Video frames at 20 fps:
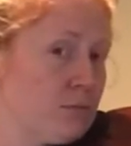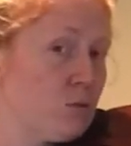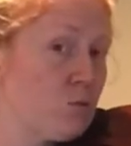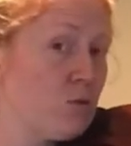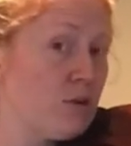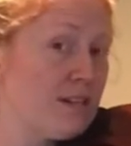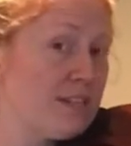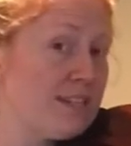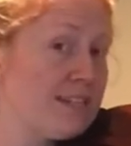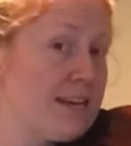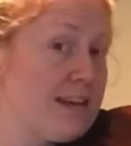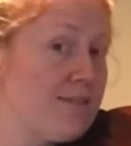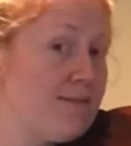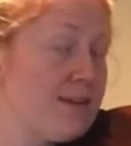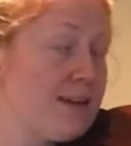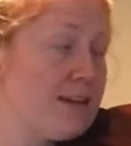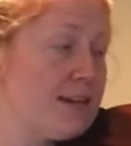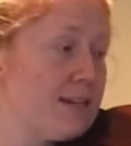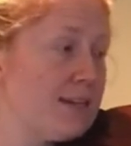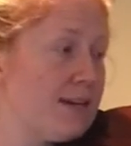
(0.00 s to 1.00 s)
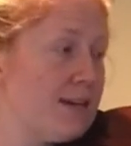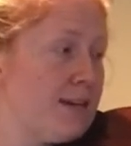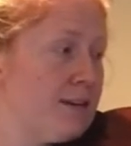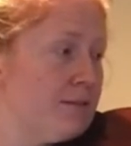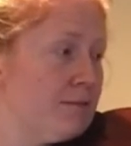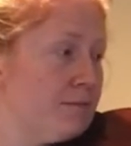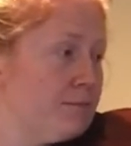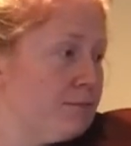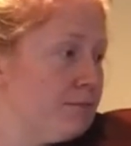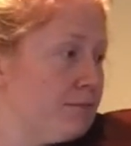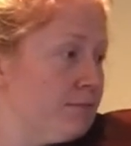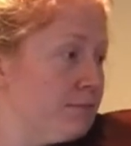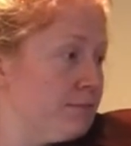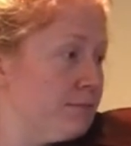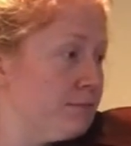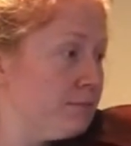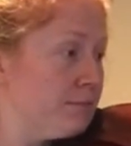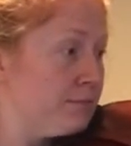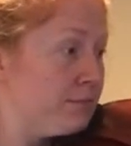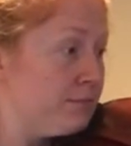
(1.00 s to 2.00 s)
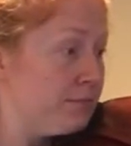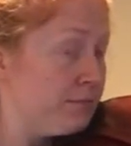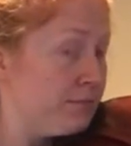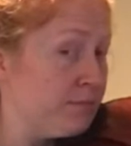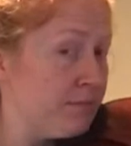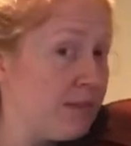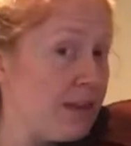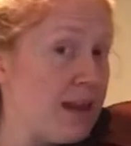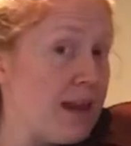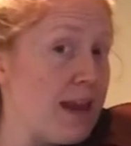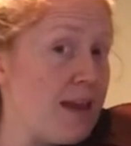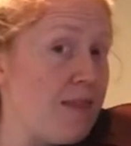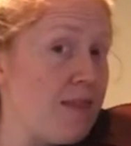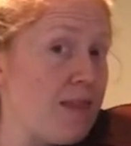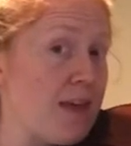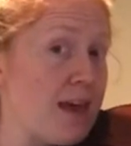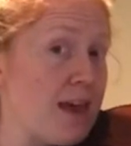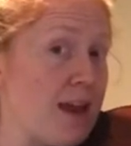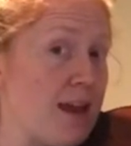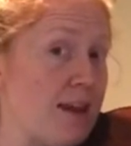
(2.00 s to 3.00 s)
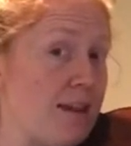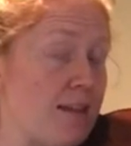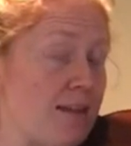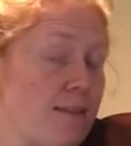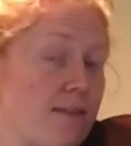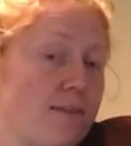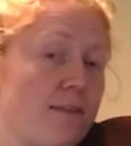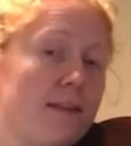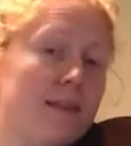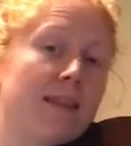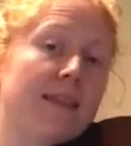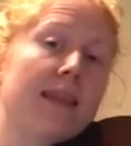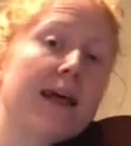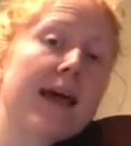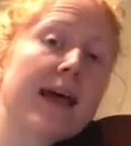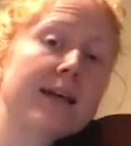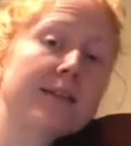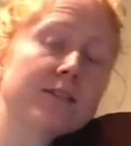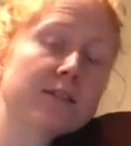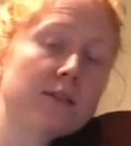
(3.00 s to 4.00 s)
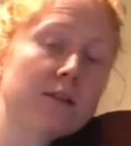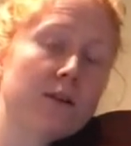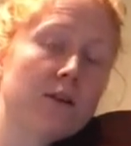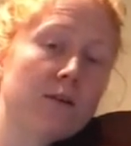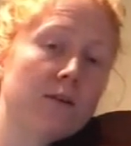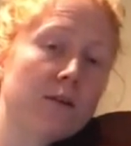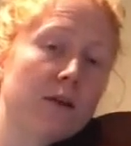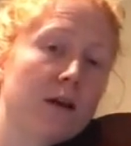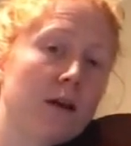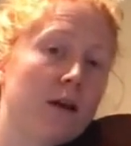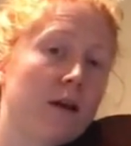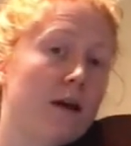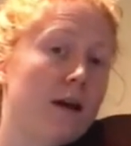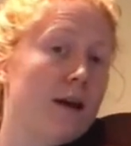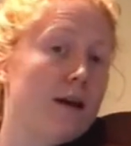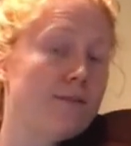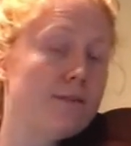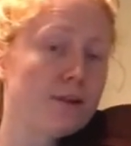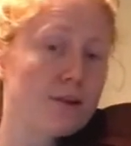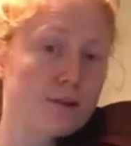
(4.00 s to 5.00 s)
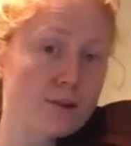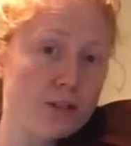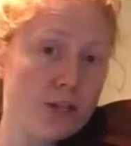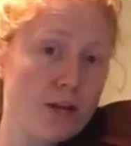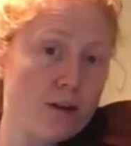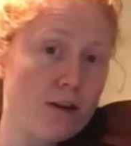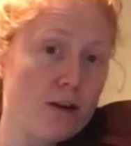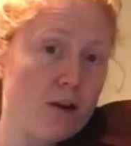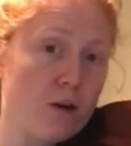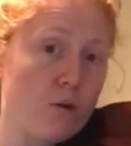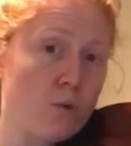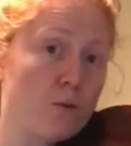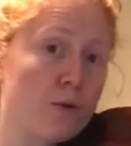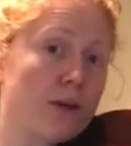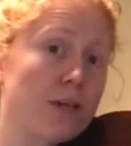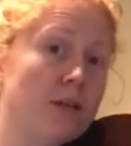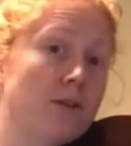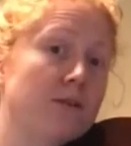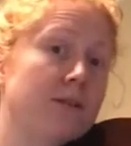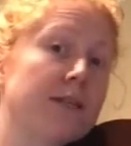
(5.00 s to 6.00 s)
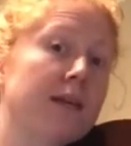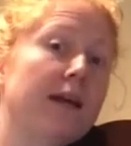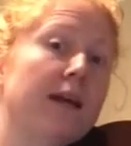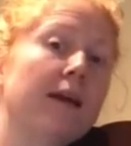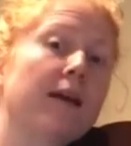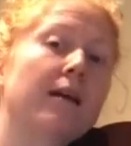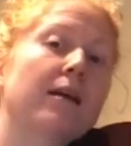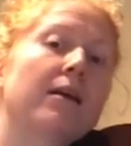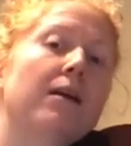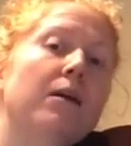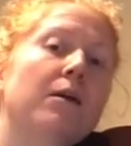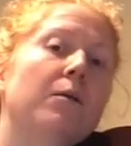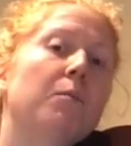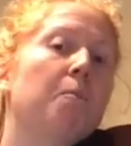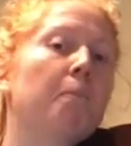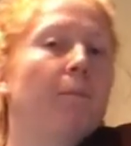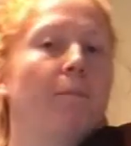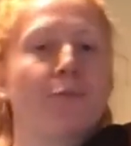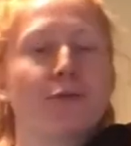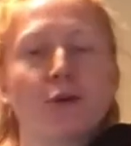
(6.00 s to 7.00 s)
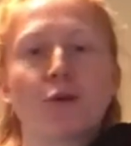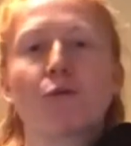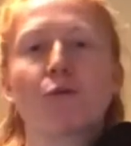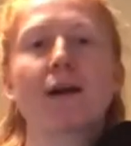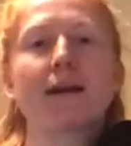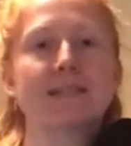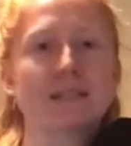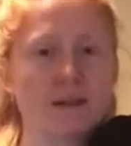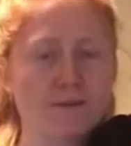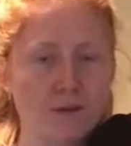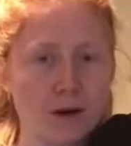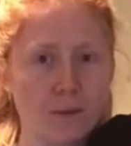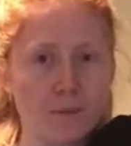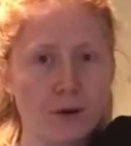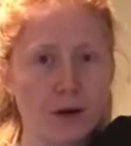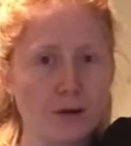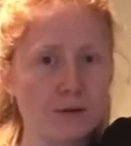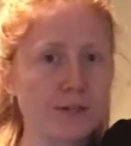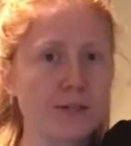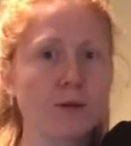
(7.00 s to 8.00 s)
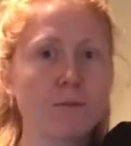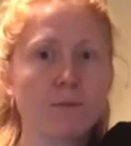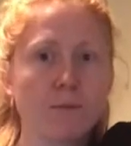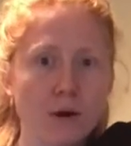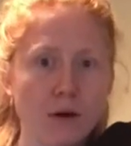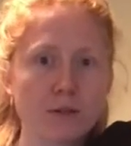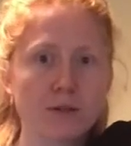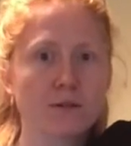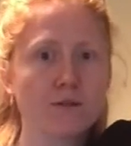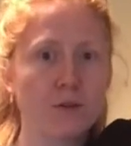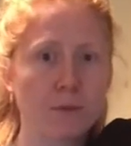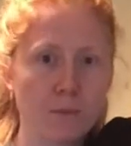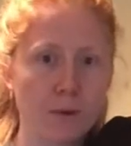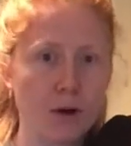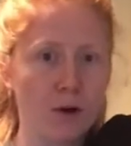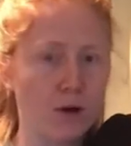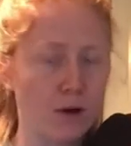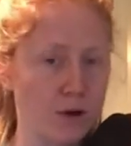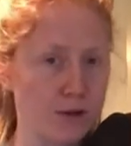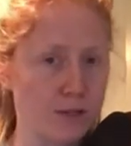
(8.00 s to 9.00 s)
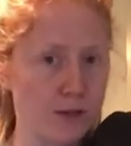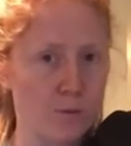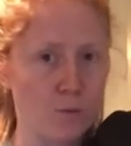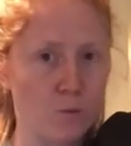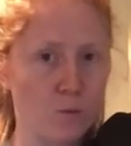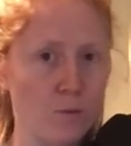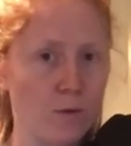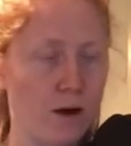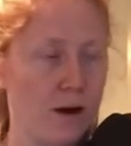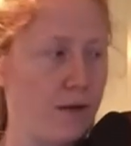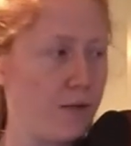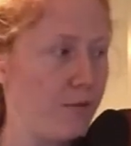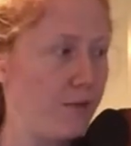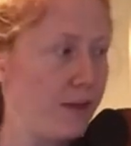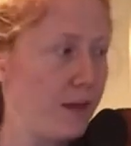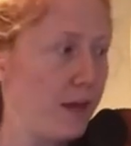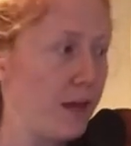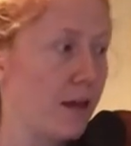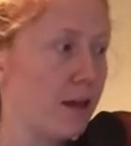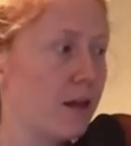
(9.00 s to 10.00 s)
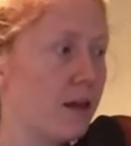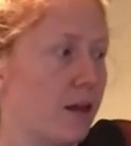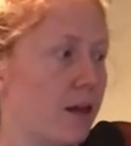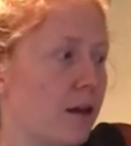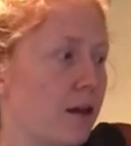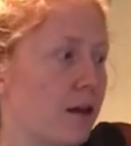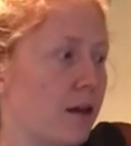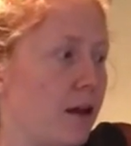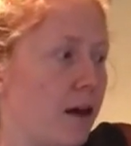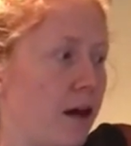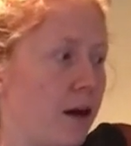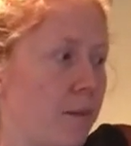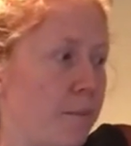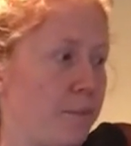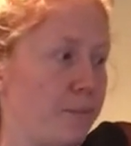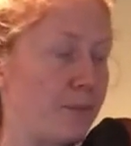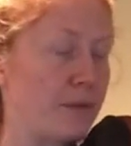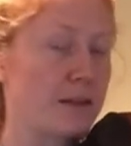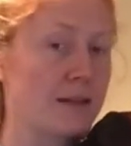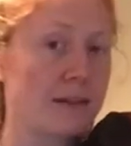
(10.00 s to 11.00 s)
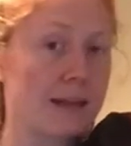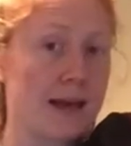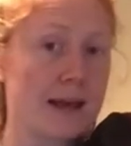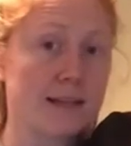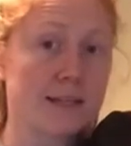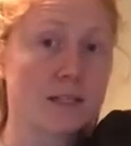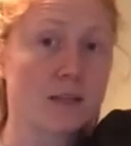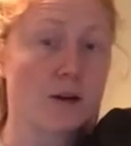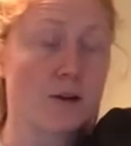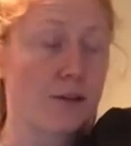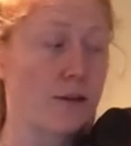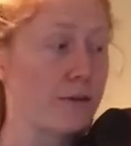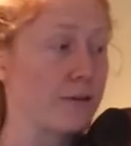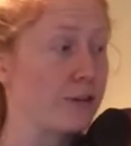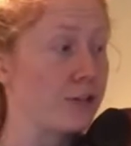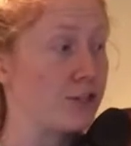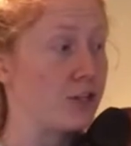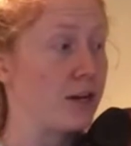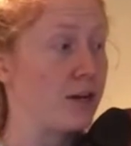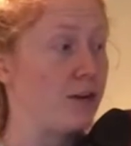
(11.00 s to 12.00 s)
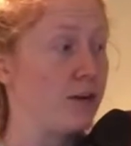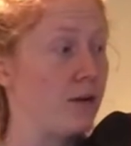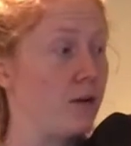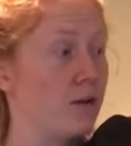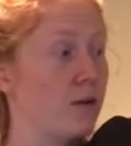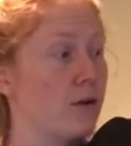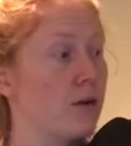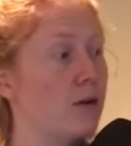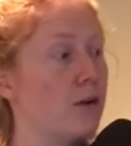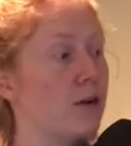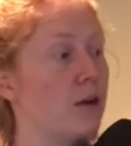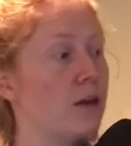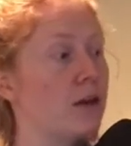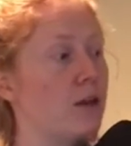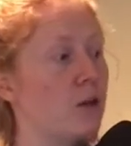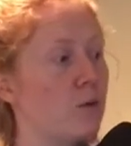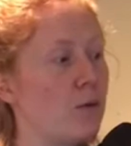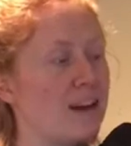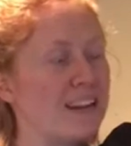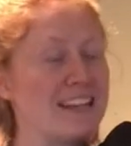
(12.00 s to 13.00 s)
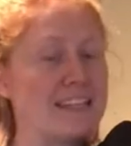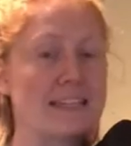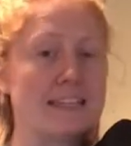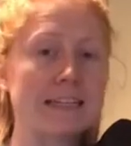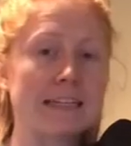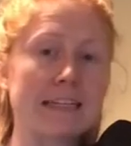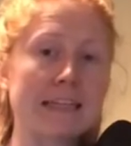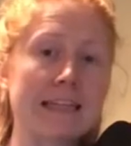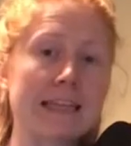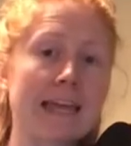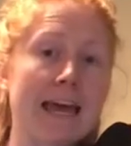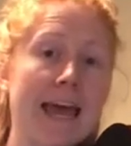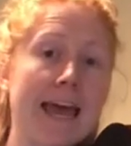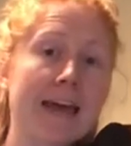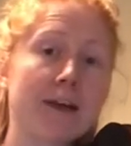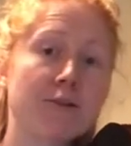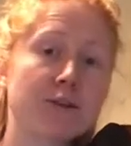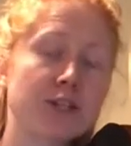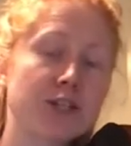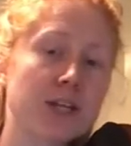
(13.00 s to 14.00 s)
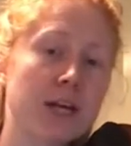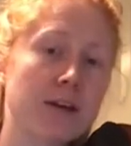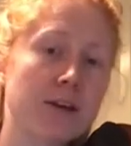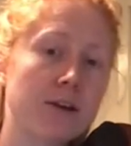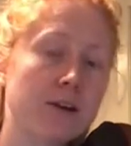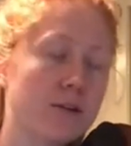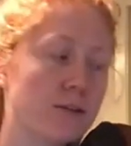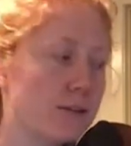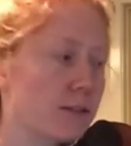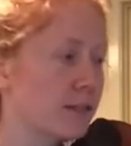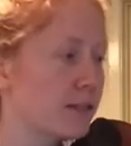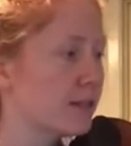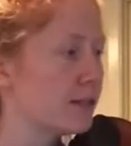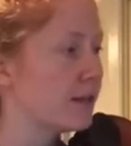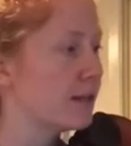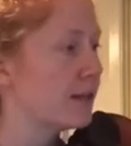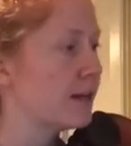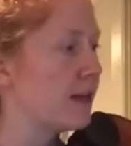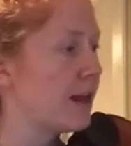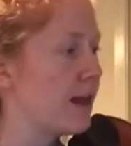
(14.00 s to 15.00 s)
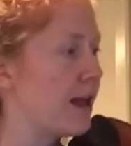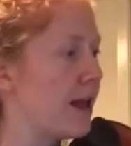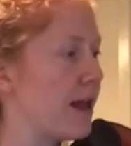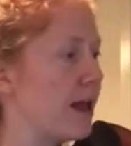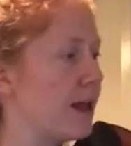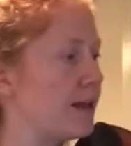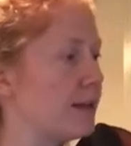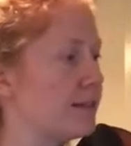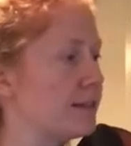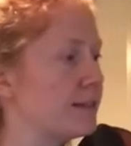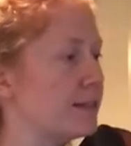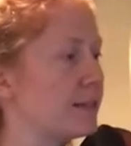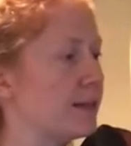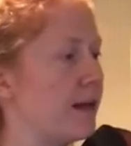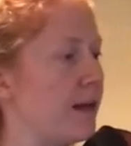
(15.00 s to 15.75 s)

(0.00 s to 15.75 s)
we're saving a ton. And then the last note of the crescendo, we're using the rest of our bow. So most of the bow goes on the last note of the crescendo. You want to delay crescendos and